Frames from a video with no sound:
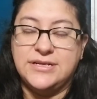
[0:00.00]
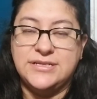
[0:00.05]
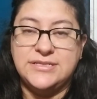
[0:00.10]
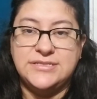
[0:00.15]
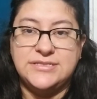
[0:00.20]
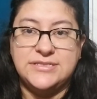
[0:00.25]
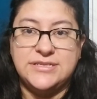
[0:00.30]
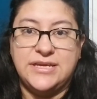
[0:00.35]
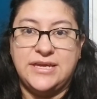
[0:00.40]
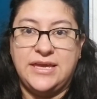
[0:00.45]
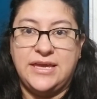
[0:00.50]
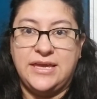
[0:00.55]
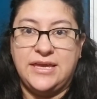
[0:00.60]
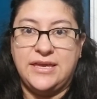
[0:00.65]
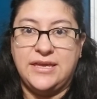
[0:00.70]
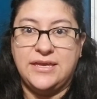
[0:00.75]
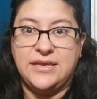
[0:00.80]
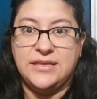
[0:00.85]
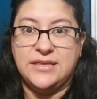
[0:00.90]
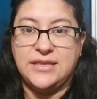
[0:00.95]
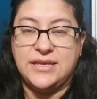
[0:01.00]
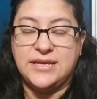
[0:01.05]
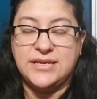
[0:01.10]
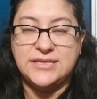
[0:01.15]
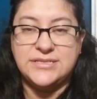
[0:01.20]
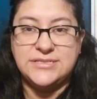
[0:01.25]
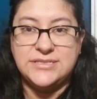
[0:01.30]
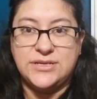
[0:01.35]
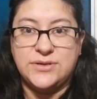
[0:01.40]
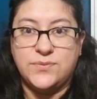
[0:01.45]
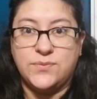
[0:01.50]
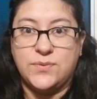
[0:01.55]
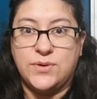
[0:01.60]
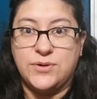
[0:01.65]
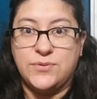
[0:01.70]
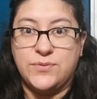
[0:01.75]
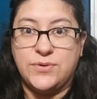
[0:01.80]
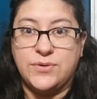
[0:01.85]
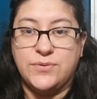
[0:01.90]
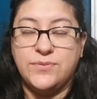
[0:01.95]
It's a, like I said,
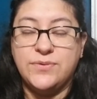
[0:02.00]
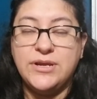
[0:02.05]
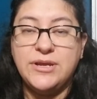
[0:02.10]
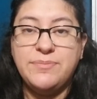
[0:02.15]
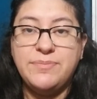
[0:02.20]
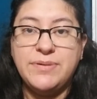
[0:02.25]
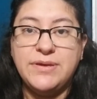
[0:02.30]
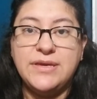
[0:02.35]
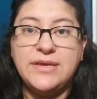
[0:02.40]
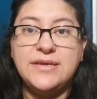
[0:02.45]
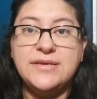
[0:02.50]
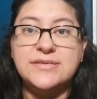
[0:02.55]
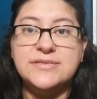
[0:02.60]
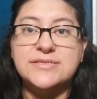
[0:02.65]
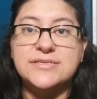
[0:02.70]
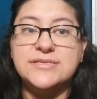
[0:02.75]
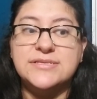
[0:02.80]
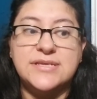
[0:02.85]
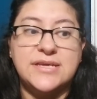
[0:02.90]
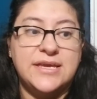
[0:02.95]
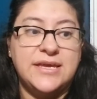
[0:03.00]
1 row repeat.